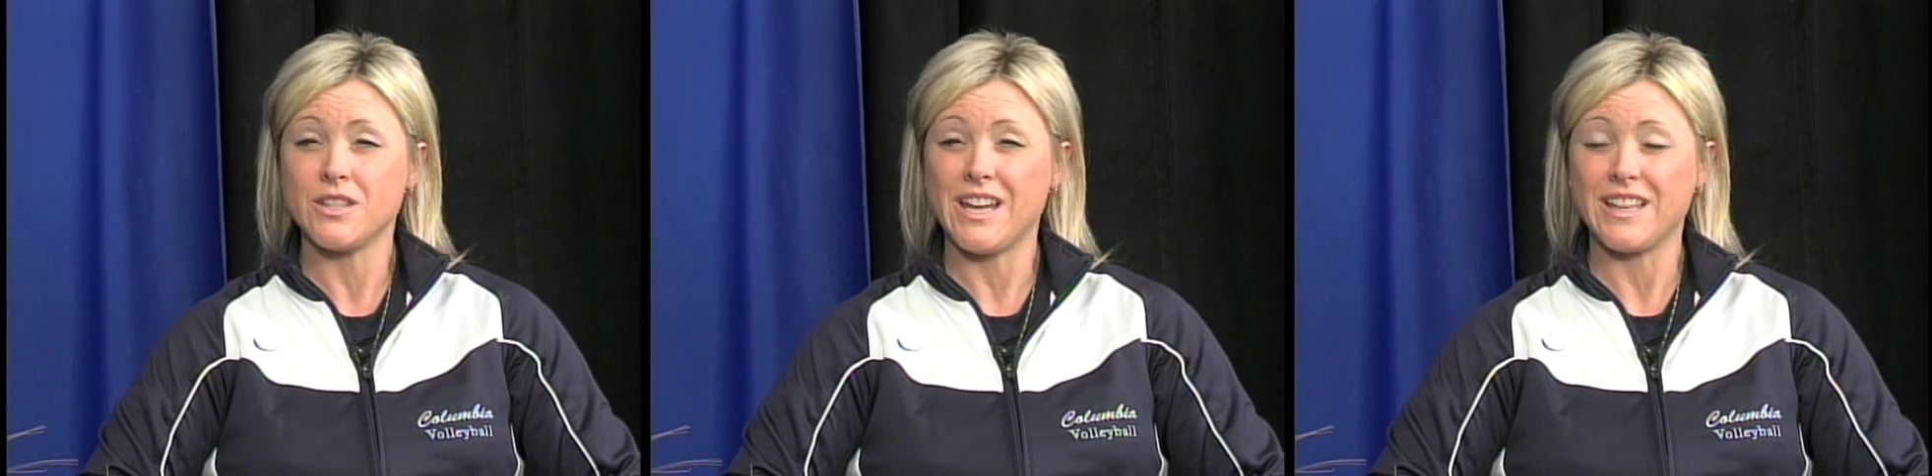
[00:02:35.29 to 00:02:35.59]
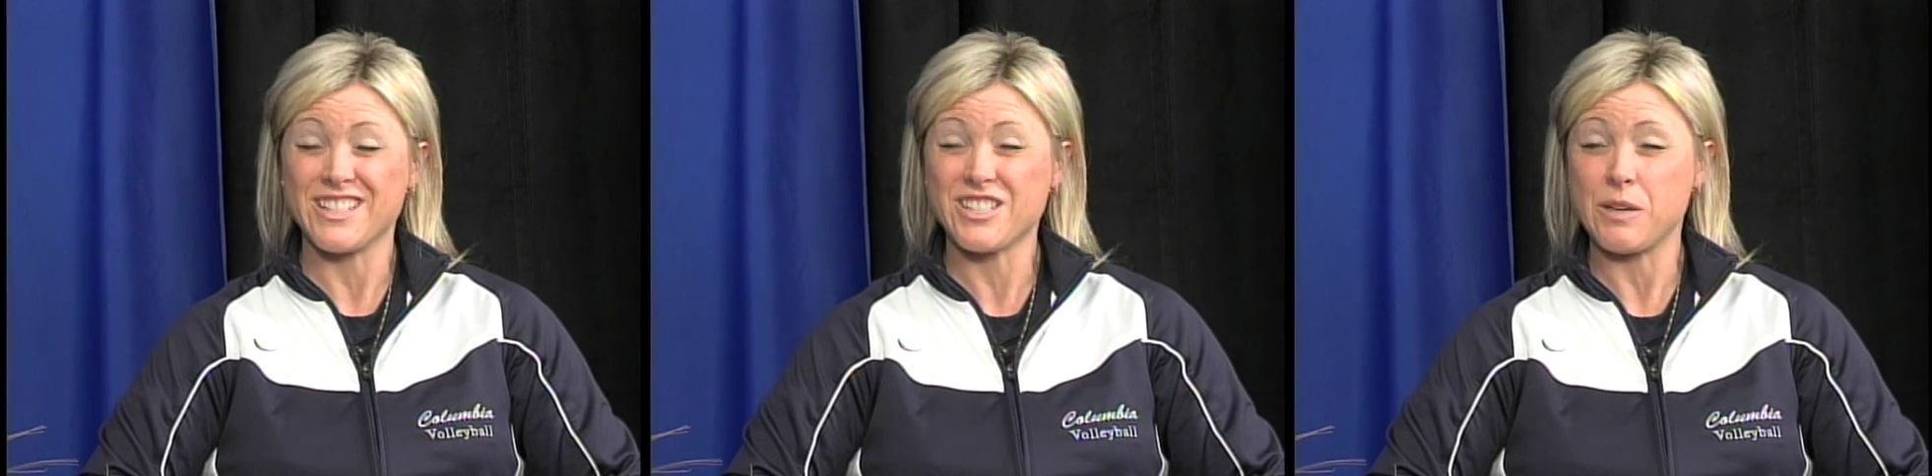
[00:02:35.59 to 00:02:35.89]

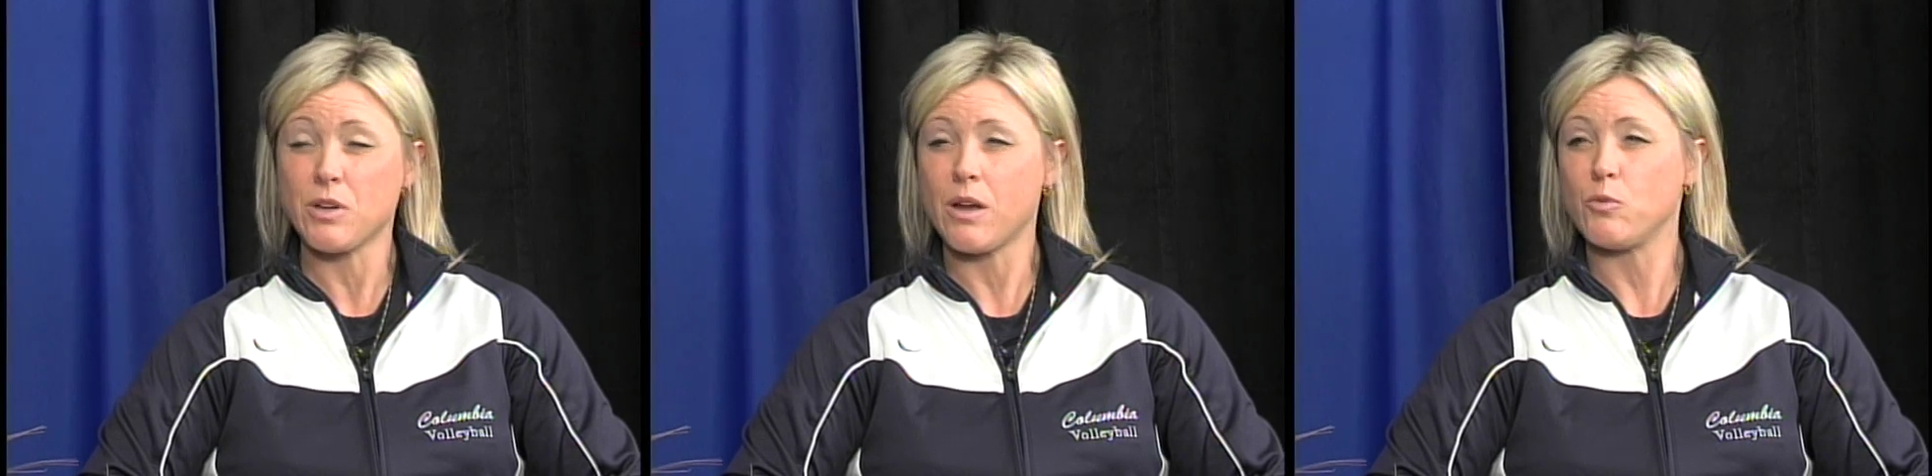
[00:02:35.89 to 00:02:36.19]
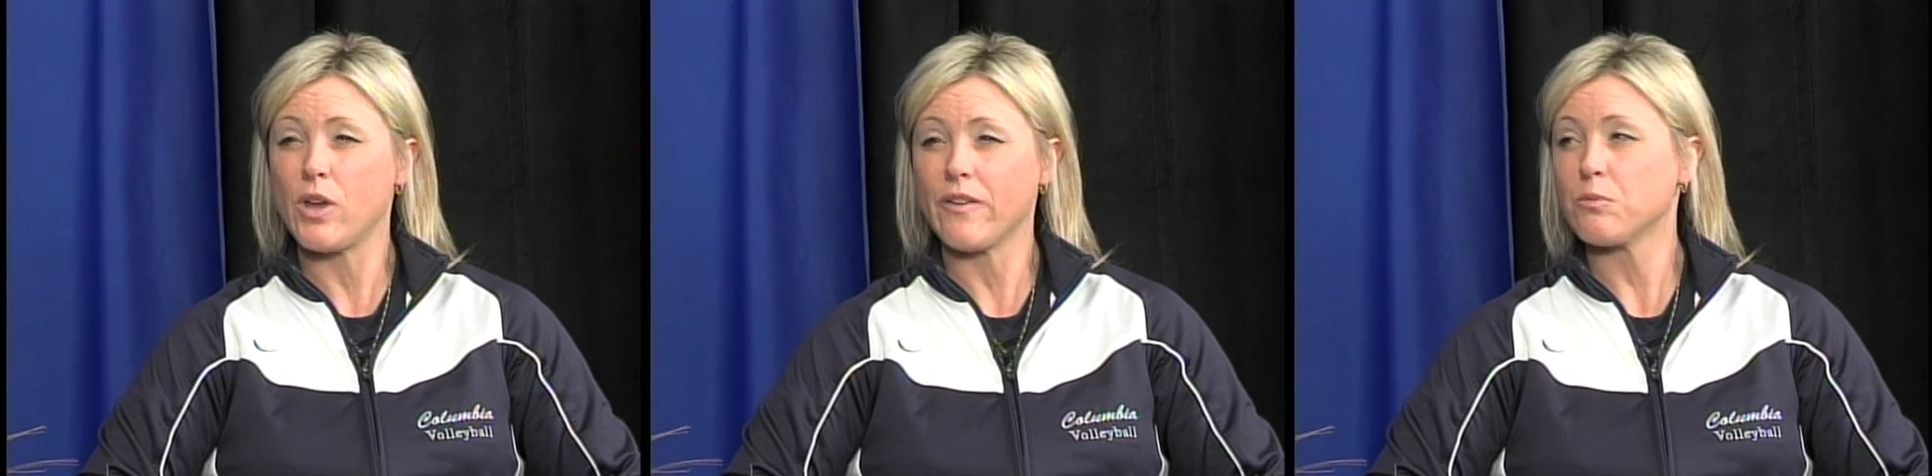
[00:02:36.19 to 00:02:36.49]
at the same time,
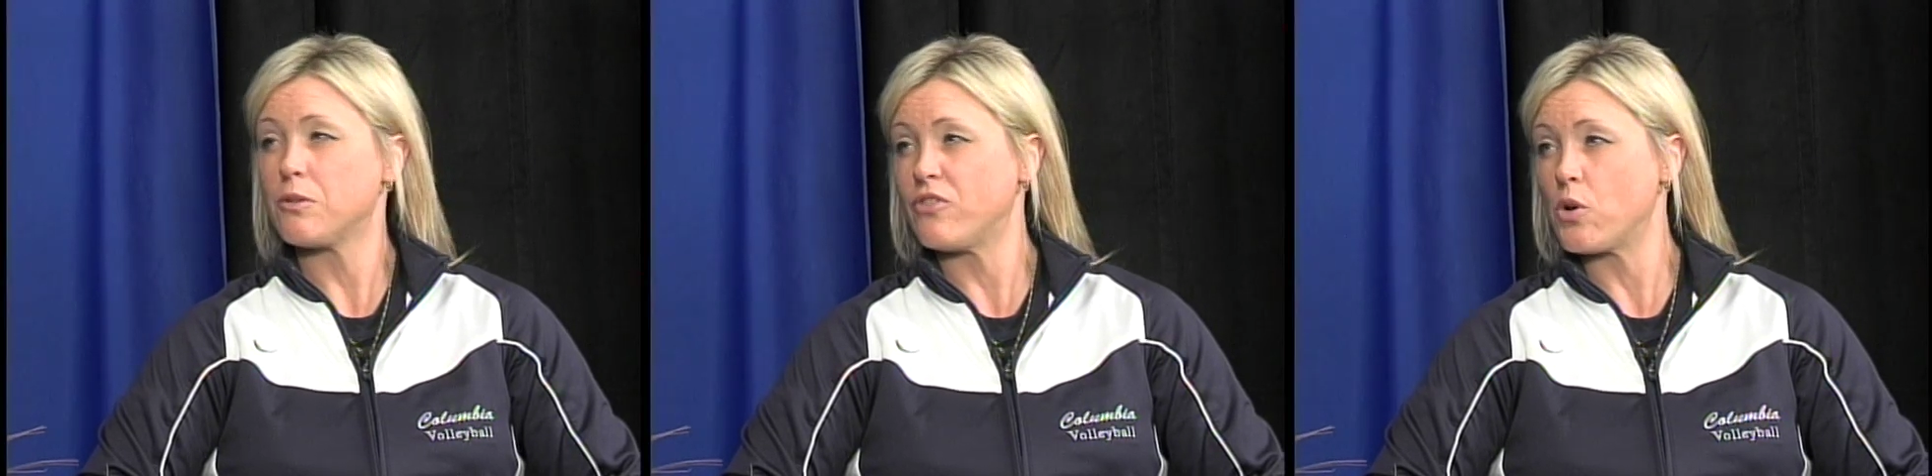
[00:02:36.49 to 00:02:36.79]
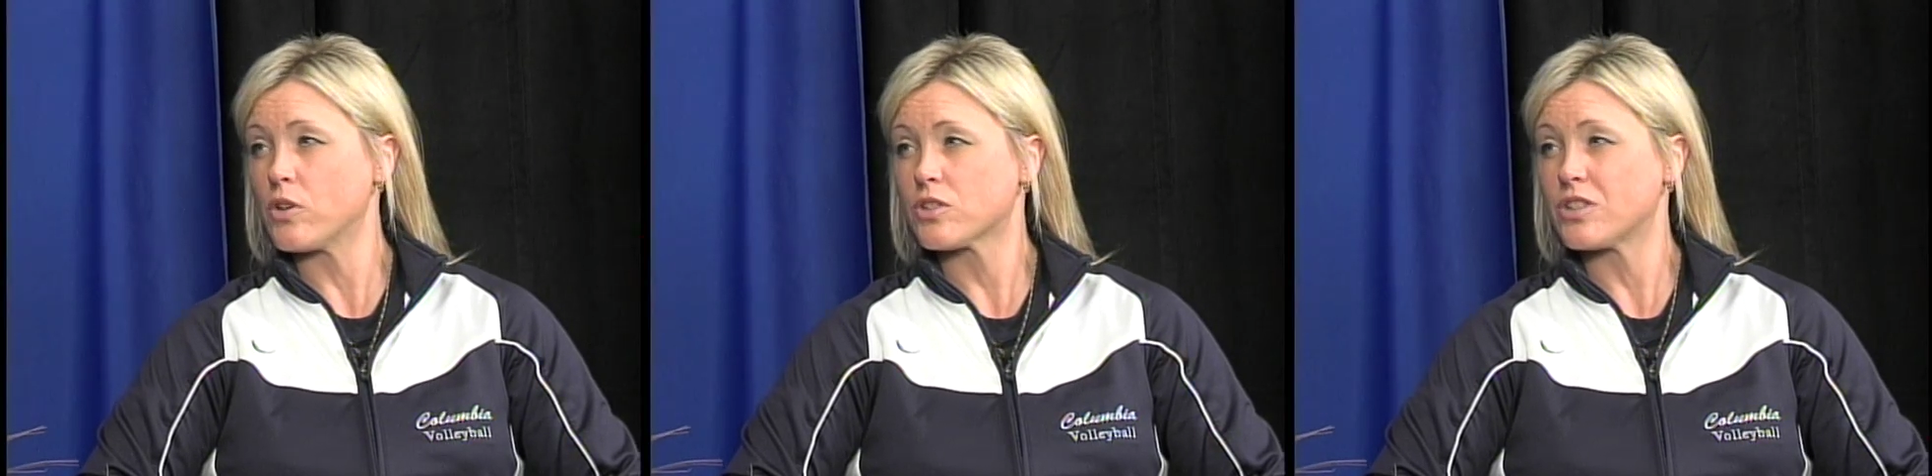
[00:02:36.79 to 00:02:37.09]
we have to be
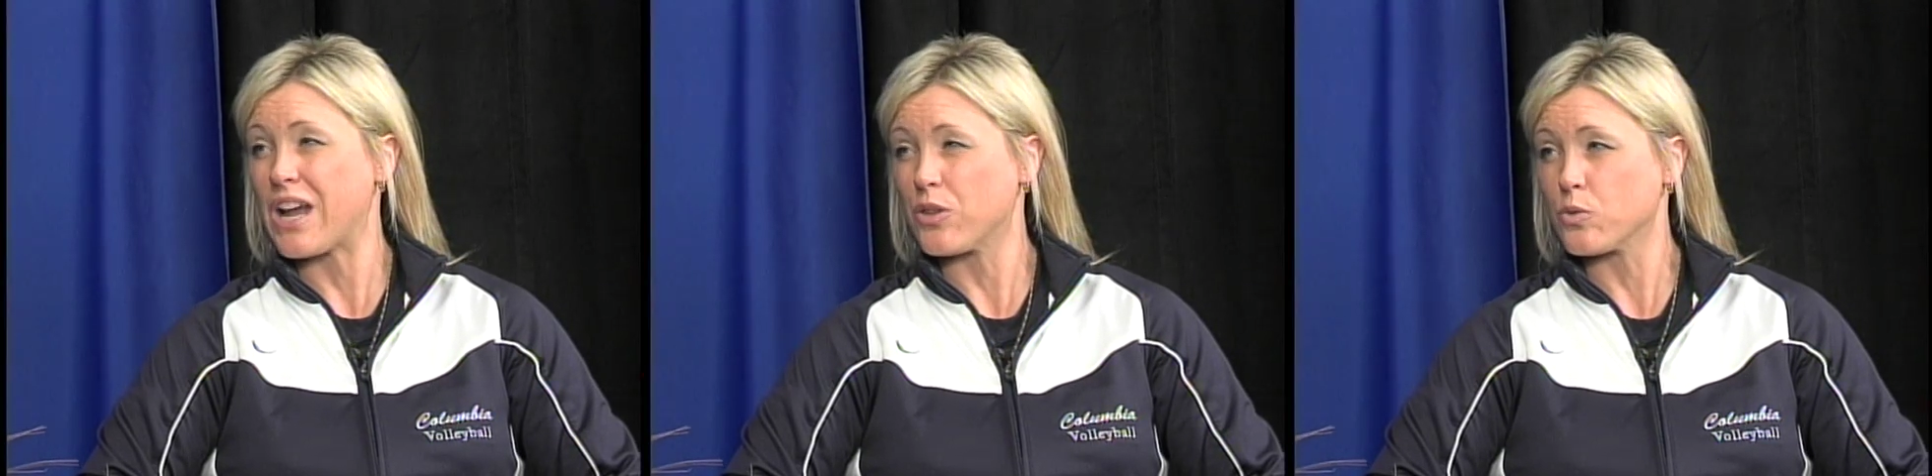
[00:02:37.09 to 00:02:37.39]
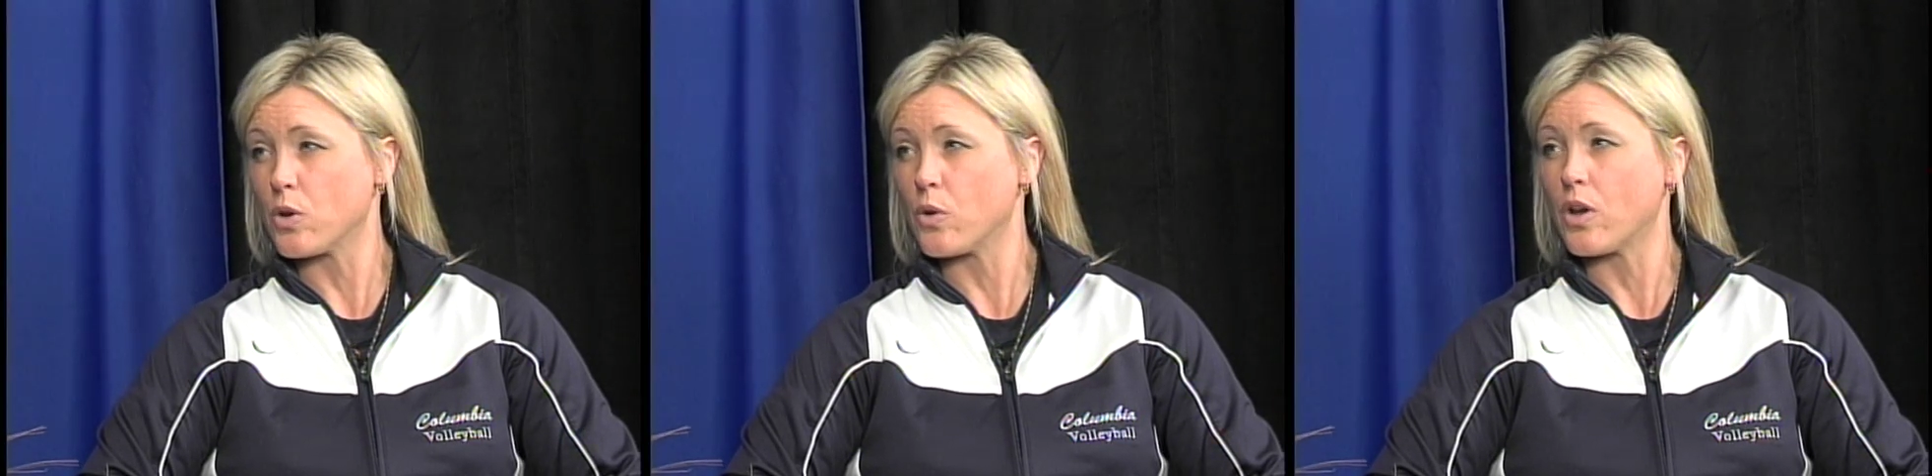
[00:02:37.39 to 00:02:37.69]
focused down the road